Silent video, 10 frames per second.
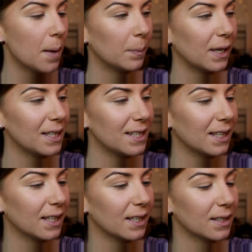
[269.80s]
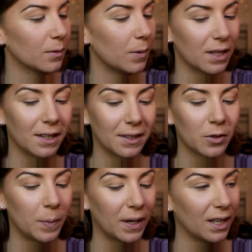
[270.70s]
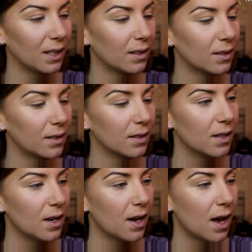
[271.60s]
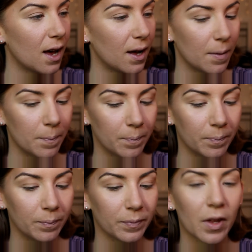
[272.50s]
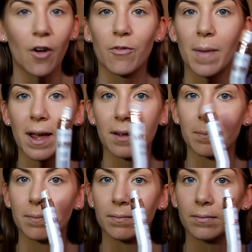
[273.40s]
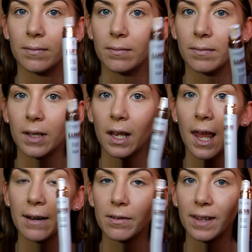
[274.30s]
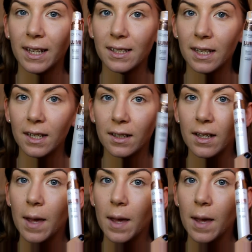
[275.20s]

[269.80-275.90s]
blending it with a little bit of my light reflecting